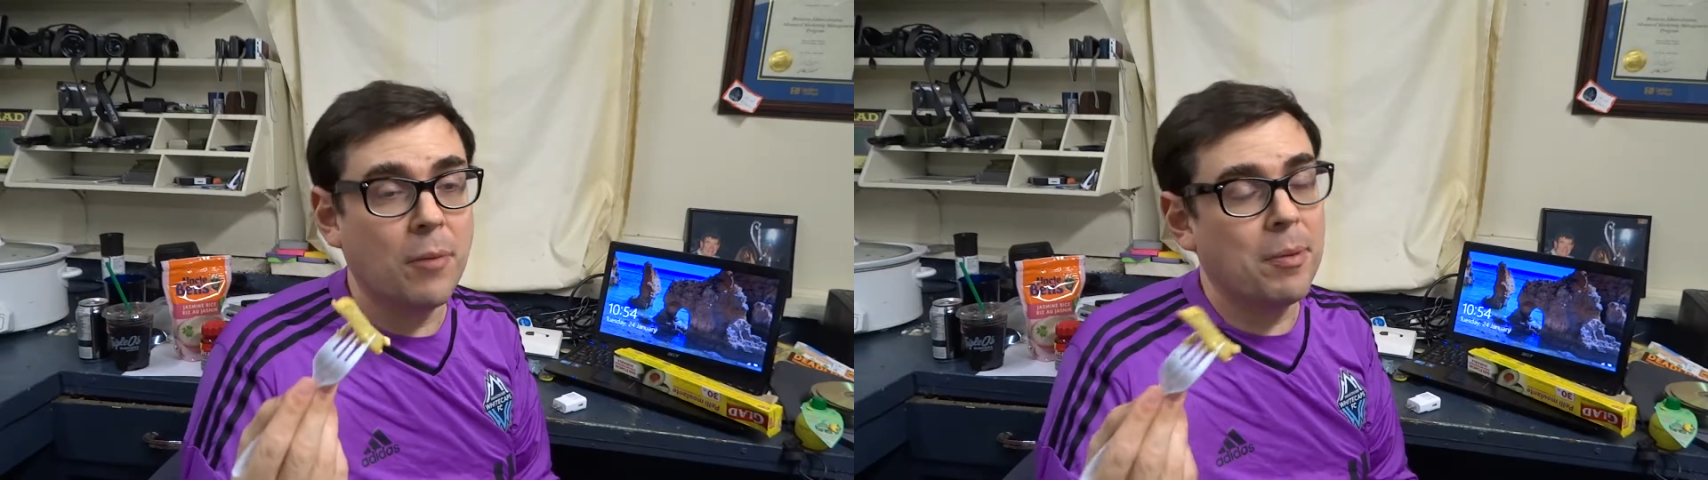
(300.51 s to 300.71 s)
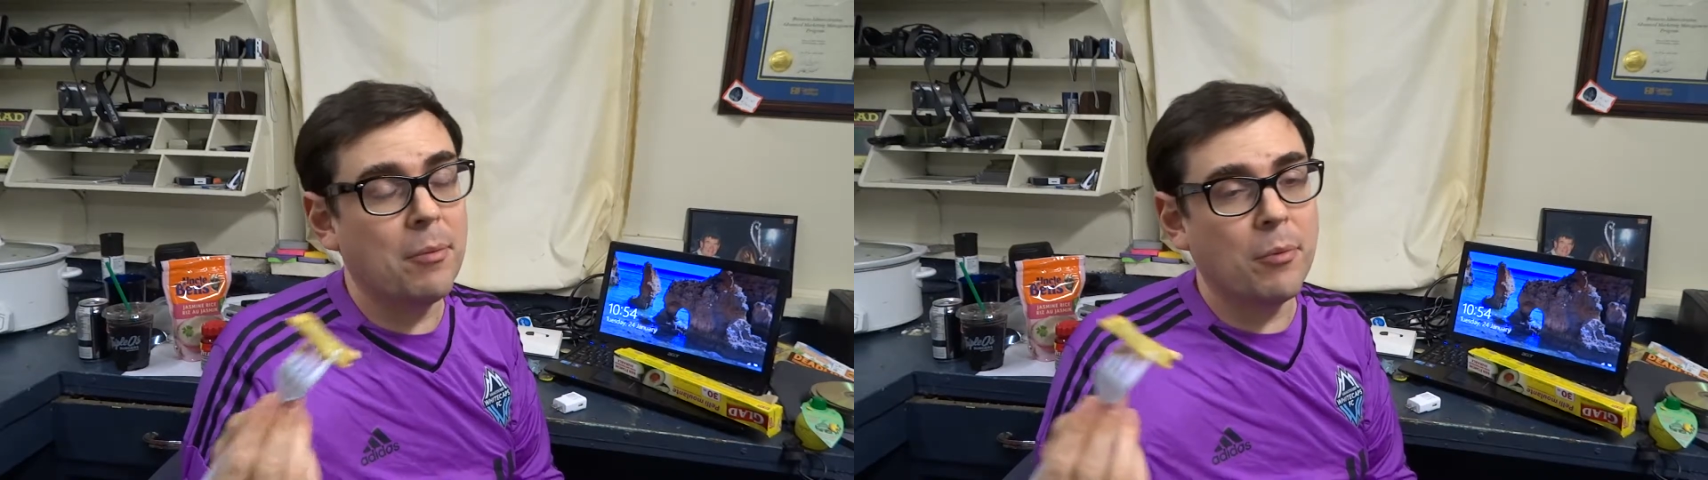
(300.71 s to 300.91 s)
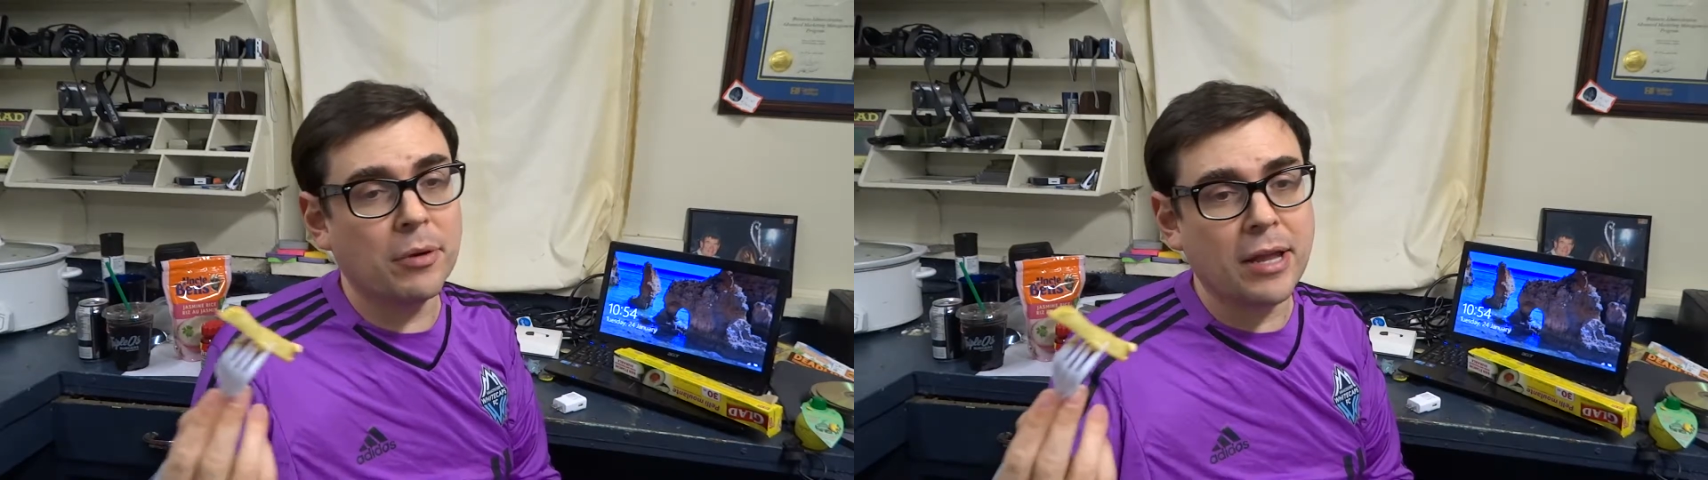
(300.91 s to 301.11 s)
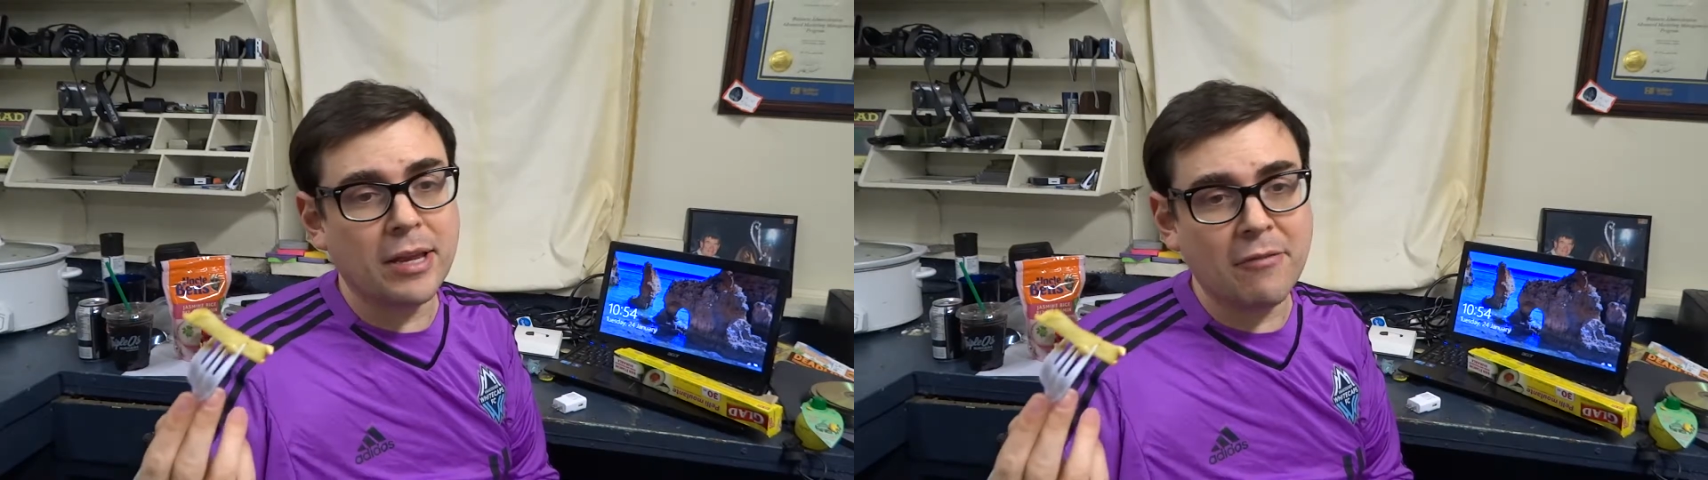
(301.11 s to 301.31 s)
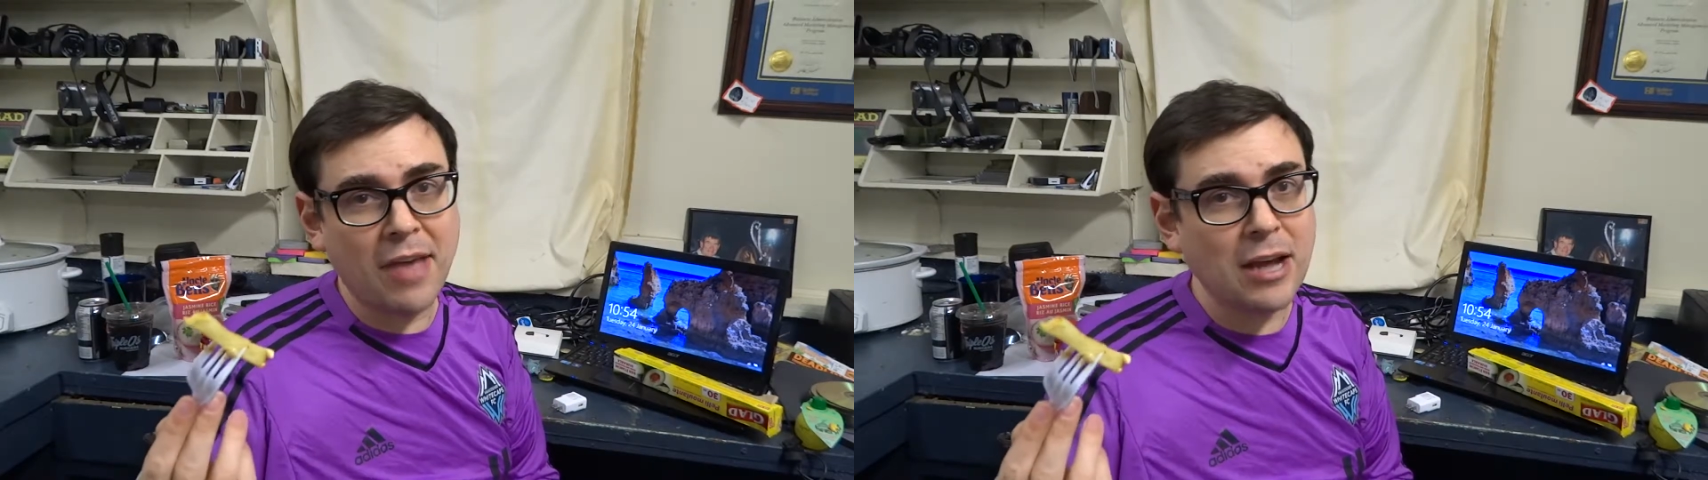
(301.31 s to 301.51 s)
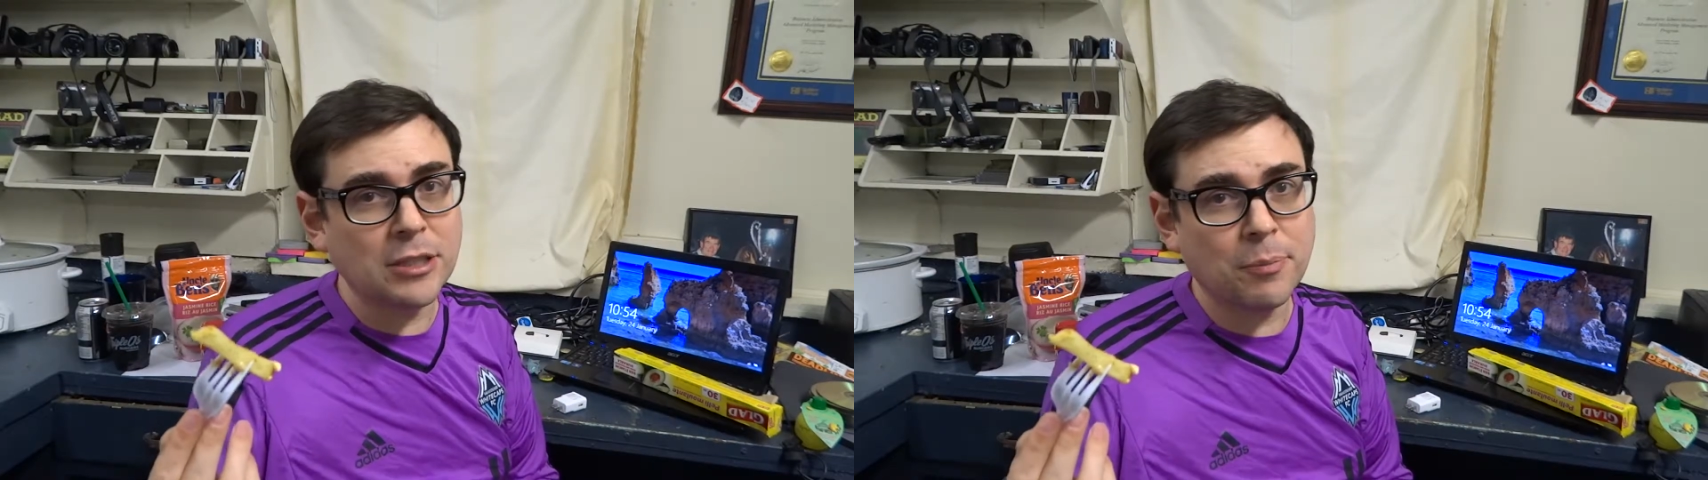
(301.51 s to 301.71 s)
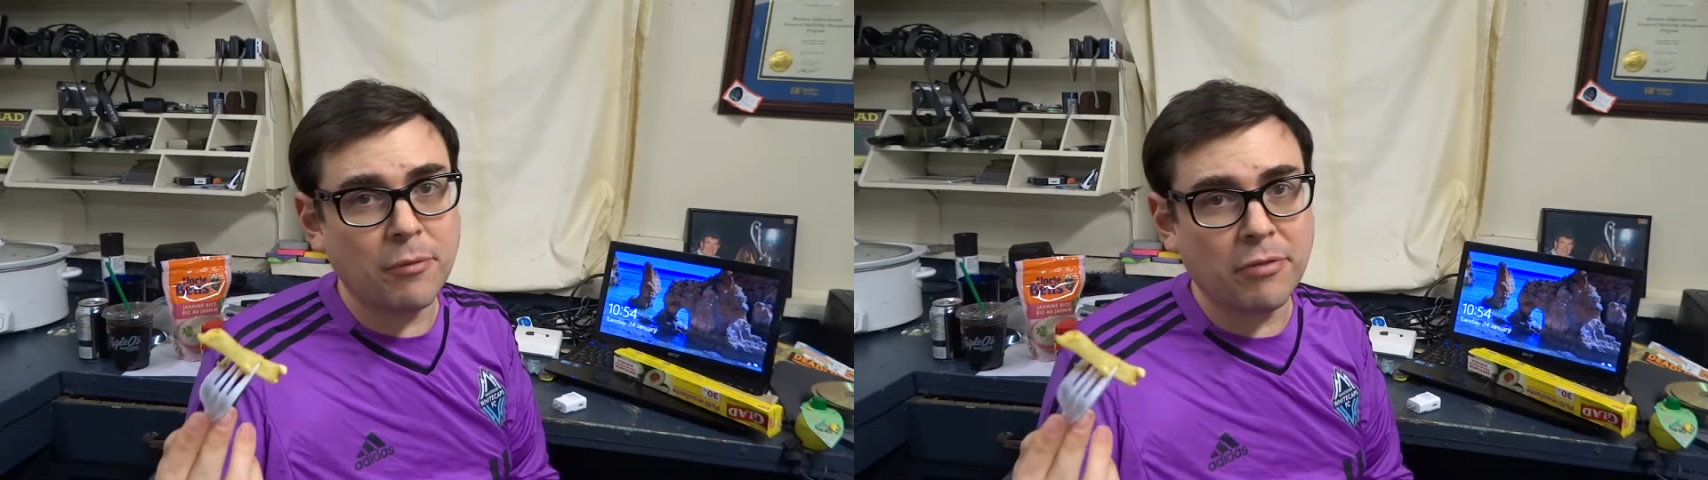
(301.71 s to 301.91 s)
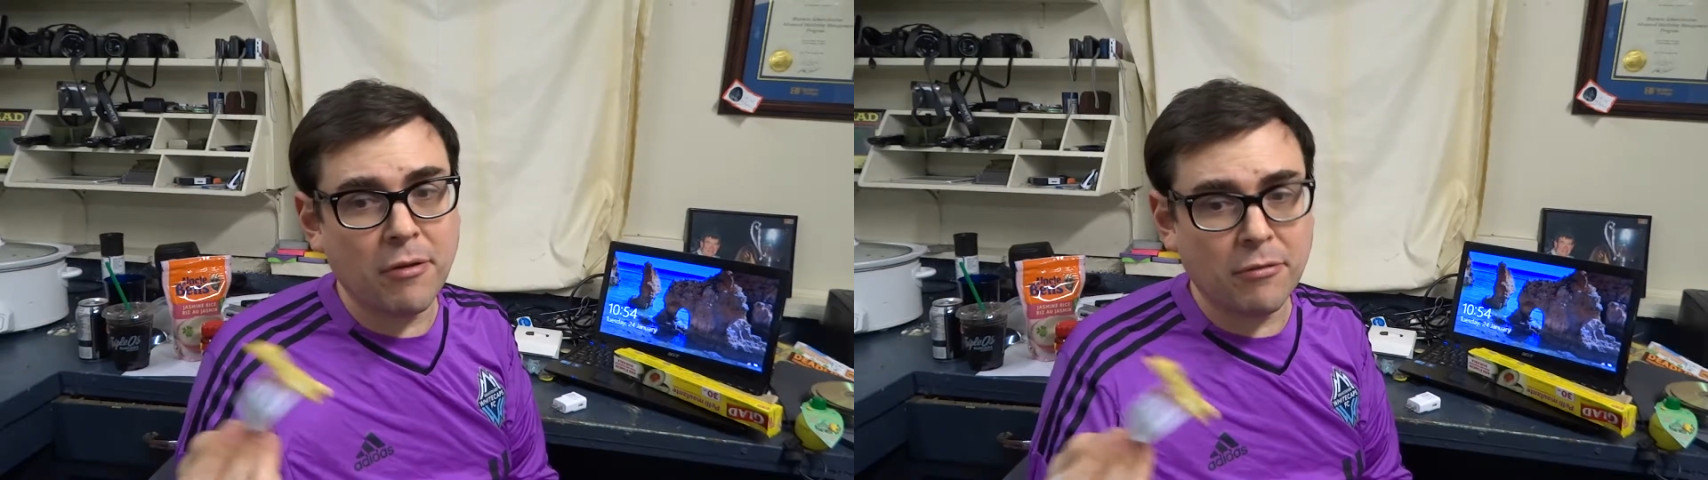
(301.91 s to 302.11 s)
lot of people would like to have ketchup
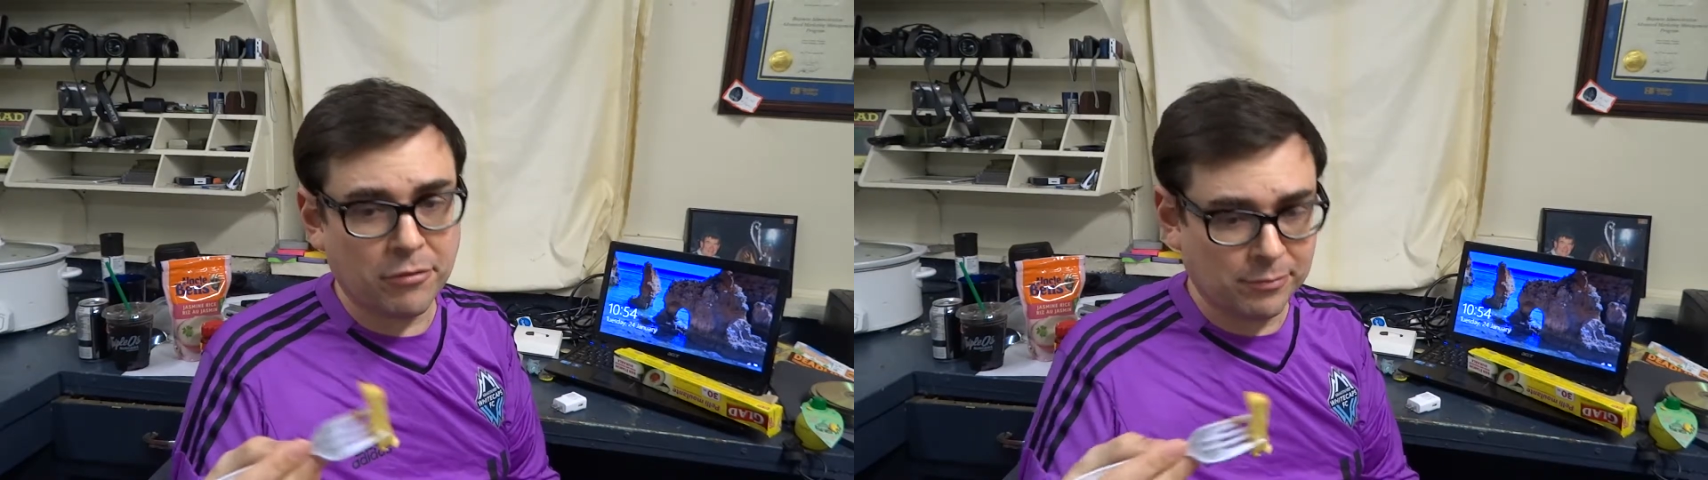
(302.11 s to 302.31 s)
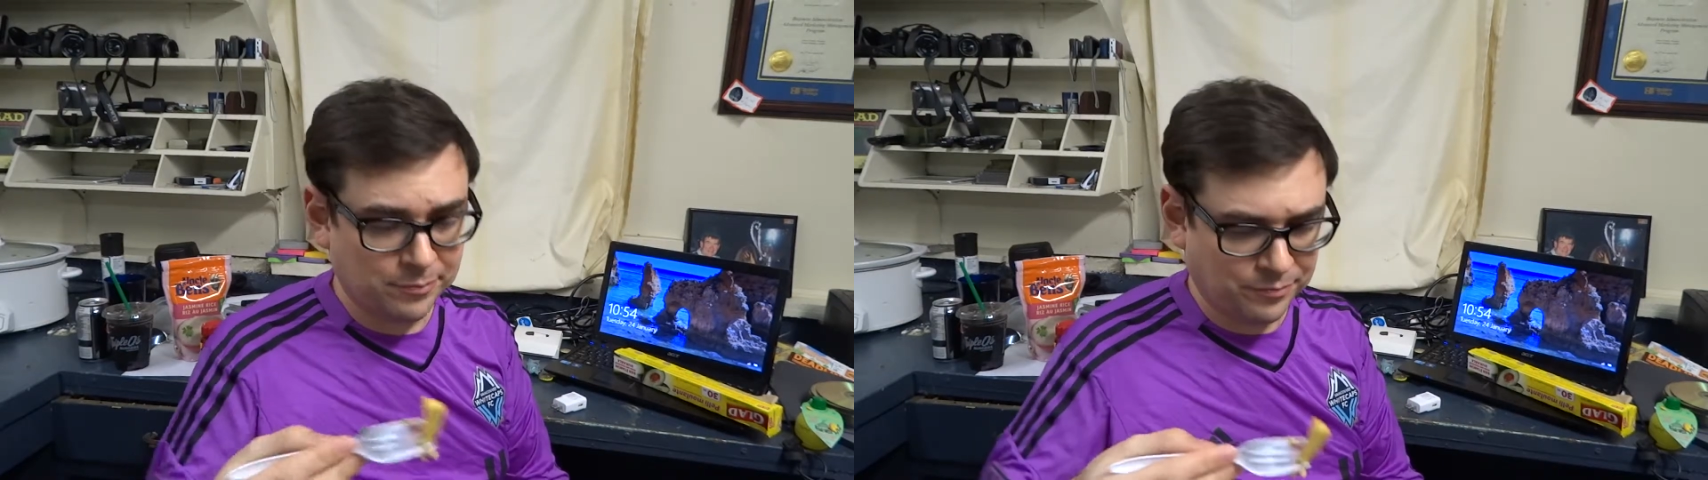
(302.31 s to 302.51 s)
with those.